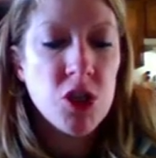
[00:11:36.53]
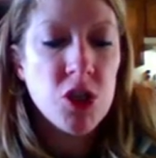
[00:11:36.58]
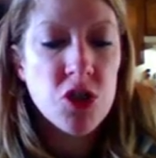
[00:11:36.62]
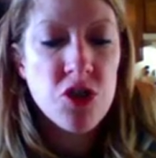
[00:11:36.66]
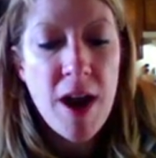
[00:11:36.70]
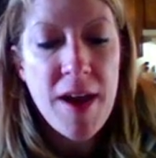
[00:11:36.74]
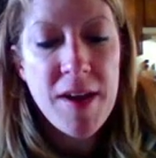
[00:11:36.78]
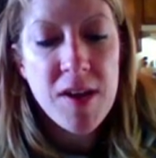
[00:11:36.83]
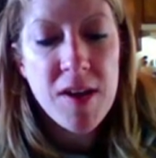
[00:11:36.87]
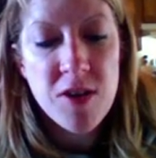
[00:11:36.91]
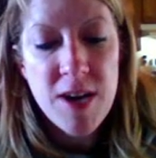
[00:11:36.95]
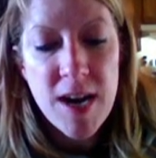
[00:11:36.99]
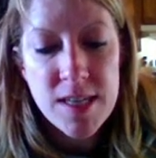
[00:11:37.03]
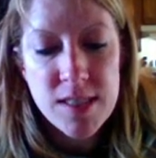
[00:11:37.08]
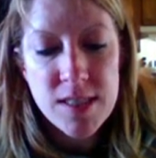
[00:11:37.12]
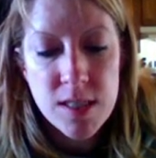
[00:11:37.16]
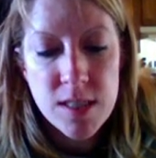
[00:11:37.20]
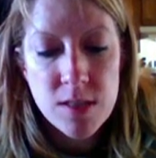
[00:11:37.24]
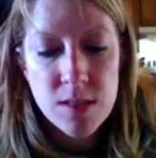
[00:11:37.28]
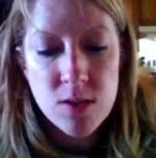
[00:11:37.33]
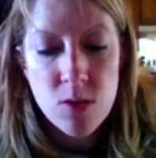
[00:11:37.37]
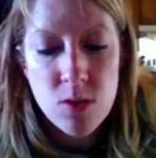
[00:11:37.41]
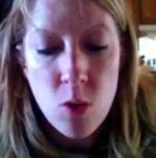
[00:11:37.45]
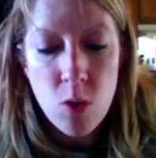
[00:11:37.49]
dry
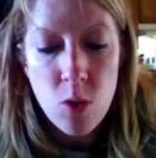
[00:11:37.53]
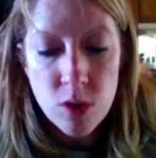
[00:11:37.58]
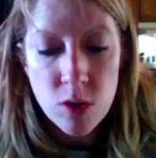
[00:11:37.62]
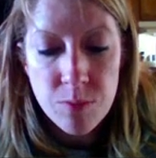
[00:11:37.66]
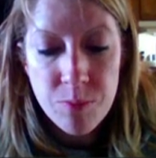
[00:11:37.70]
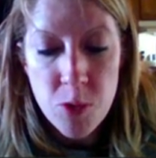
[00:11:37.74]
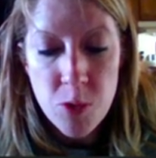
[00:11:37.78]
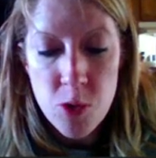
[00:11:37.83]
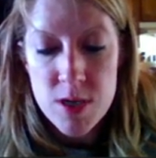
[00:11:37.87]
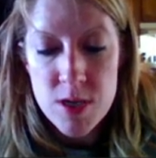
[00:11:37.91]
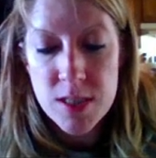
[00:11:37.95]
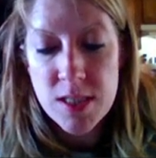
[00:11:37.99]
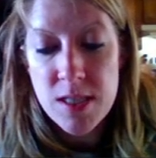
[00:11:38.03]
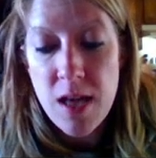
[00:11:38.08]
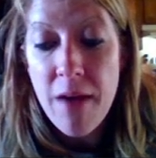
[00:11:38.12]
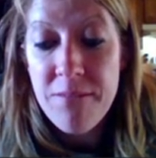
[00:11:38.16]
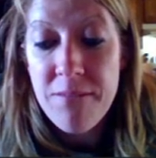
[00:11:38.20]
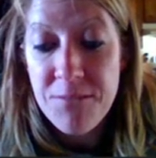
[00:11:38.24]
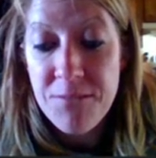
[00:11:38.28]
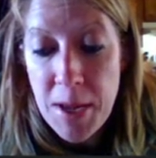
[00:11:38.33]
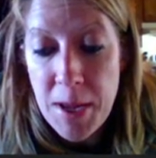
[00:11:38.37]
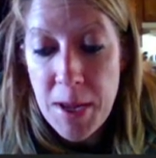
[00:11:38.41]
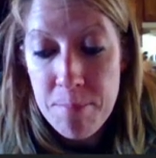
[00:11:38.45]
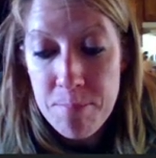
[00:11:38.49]
grasses, old boards,
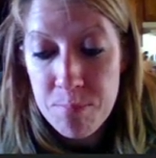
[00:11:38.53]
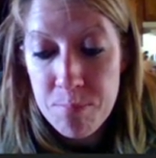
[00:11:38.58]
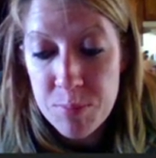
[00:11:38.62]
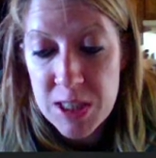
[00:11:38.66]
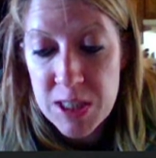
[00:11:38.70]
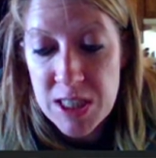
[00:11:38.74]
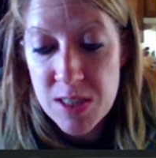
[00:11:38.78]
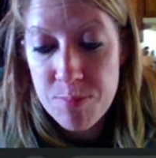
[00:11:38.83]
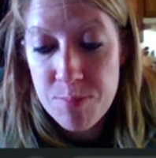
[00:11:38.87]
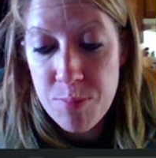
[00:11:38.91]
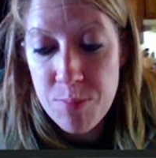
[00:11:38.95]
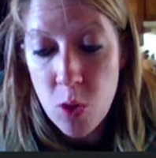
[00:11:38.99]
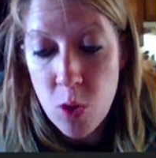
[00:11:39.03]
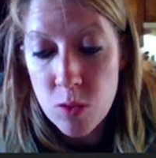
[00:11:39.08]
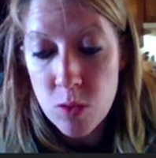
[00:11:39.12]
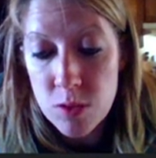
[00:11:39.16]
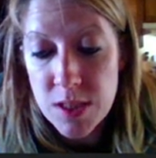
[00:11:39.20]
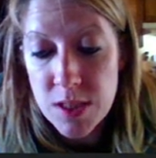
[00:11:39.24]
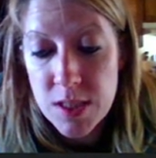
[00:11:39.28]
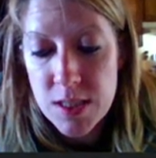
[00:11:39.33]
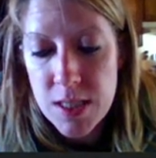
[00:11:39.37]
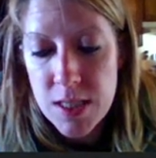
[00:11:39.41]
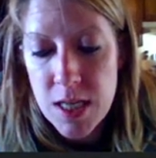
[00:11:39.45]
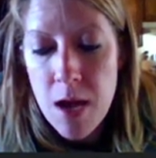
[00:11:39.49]
fence
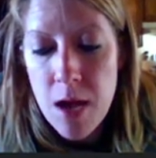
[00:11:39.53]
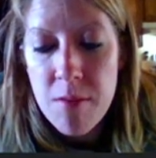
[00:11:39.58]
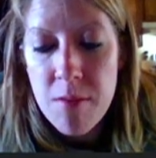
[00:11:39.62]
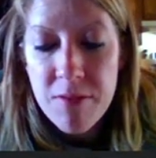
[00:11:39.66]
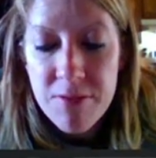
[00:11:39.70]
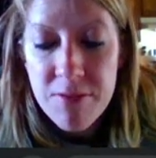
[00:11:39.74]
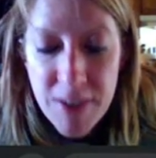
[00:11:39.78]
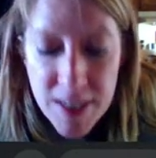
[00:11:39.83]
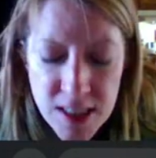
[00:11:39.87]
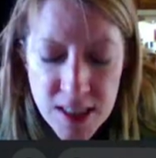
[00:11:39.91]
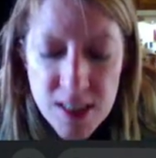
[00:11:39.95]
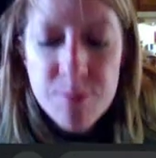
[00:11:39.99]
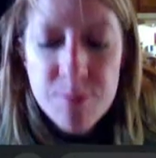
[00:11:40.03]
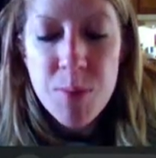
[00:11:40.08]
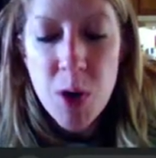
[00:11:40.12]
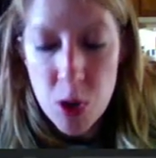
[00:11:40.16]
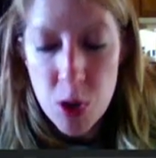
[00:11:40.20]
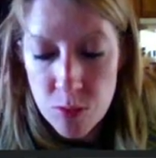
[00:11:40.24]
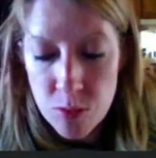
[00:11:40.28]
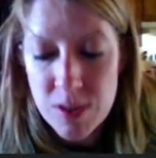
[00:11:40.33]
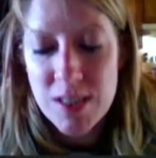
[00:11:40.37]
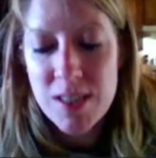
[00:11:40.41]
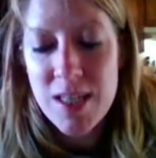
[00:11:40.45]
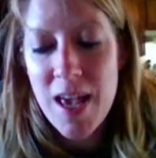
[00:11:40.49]

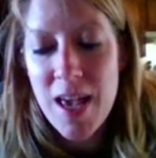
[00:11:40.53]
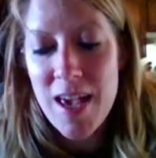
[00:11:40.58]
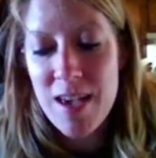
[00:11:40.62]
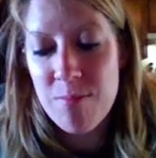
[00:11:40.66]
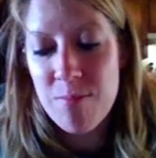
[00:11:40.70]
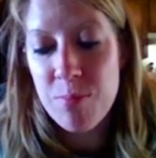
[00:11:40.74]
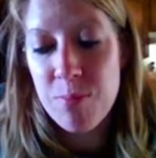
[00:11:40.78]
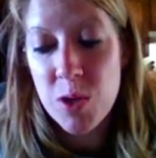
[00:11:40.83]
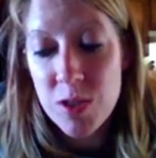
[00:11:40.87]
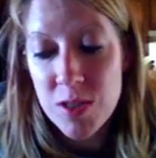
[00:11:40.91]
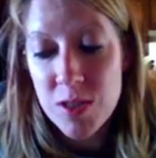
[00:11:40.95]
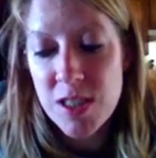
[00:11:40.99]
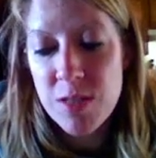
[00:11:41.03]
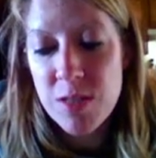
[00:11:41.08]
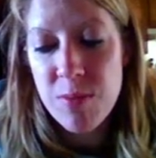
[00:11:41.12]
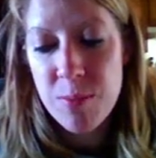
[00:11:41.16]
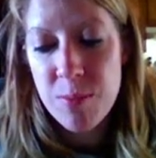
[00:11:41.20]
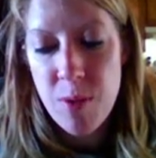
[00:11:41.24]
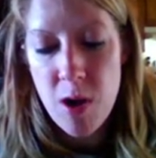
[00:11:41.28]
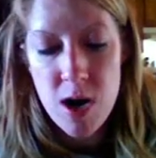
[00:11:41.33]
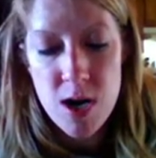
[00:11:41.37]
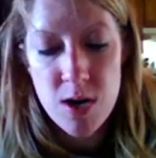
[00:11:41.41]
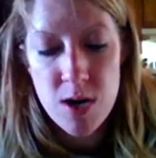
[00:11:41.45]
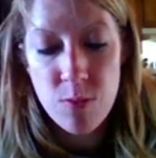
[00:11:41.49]
posts, and pulls them
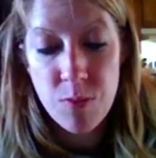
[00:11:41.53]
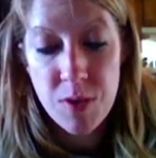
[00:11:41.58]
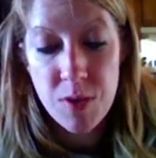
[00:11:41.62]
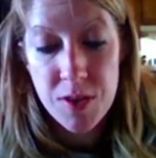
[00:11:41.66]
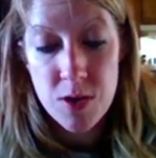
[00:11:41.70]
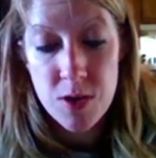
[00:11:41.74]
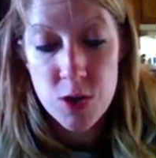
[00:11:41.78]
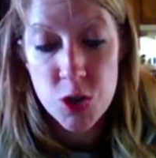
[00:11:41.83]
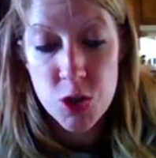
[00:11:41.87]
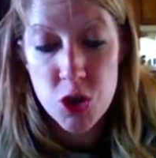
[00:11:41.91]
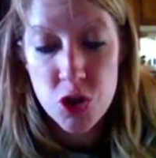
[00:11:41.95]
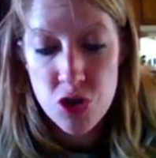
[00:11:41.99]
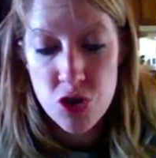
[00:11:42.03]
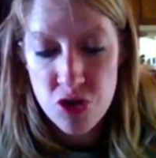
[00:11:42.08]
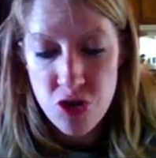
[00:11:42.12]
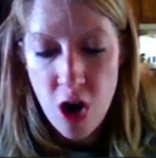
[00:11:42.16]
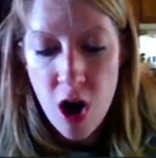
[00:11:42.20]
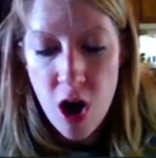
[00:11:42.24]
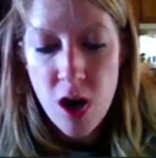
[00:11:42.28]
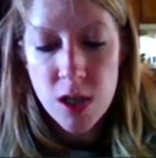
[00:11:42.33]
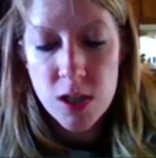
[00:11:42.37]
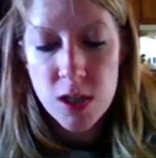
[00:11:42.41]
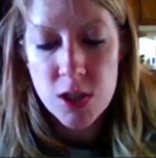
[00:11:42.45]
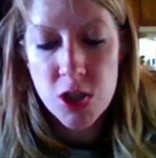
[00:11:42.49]
apart with her
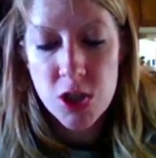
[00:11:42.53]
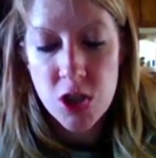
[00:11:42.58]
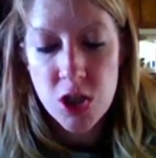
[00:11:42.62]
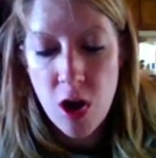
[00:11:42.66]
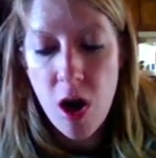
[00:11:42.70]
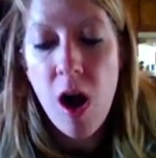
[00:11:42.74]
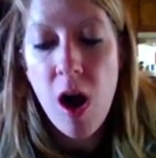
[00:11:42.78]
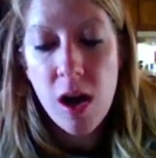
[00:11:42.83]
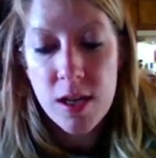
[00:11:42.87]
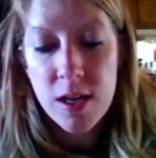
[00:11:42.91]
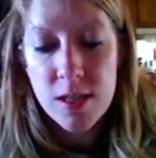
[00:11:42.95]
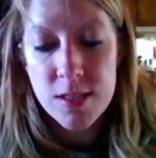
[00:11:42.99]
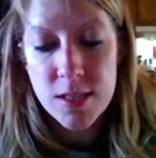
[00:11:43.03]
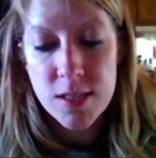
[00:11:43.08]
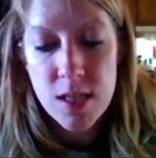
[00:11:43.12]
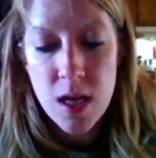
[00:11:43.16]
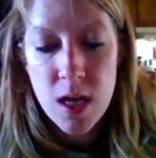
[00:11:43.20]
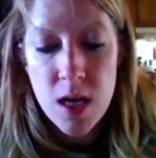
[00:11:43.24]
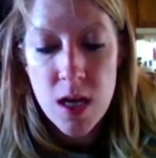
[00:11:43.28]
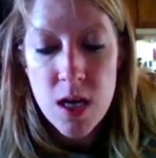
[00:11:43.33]
strong jaws.